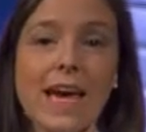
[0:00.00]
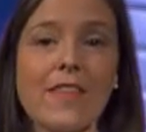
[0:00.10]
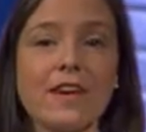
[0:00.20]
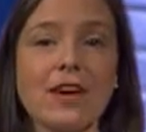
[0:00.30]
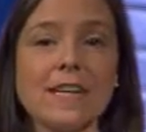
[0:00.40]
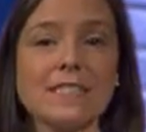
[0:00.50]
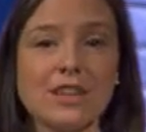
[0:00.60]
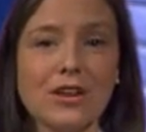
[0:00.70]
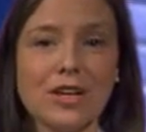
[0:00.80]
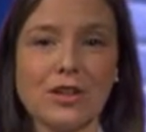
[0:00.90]
and the
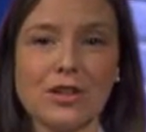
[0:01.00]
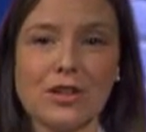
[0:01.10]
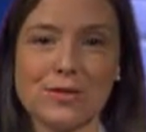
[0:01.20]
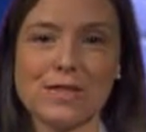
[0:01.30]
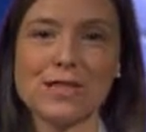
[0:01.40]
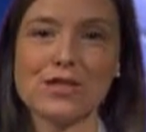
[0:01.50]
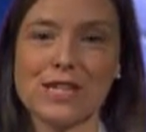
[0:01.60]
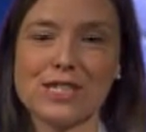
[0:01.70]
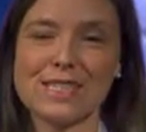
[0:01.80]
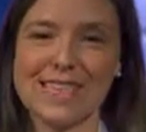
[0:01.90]
criterion you'll use to
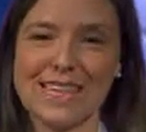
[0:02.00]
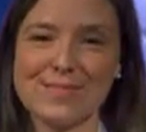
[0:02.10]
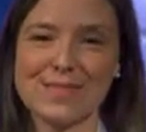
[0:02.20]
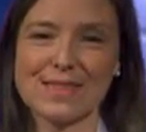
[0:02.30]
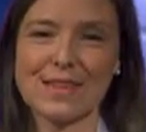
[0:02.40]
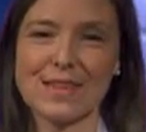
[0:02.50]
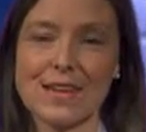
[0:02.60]
judge the teams.